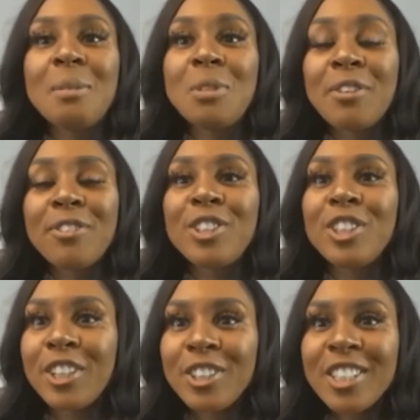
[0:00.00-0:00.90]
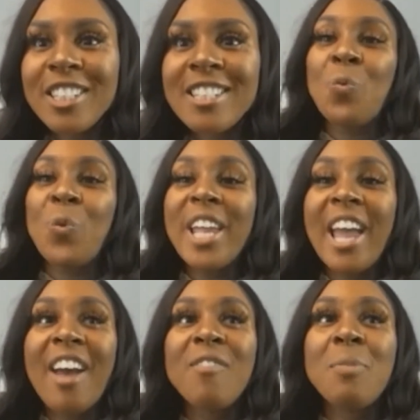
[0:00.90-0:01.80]
different churches. We
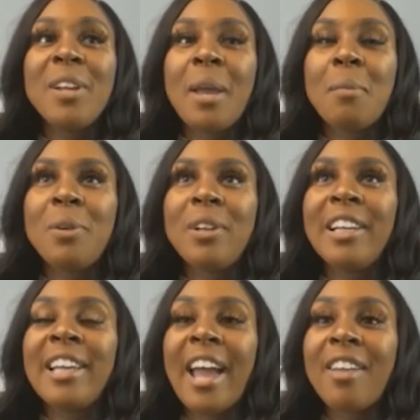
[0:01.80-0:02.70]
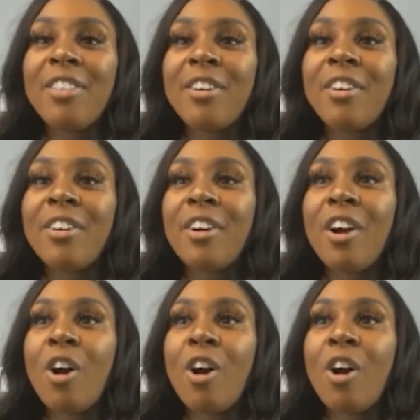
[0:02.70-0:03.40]
have been able to gather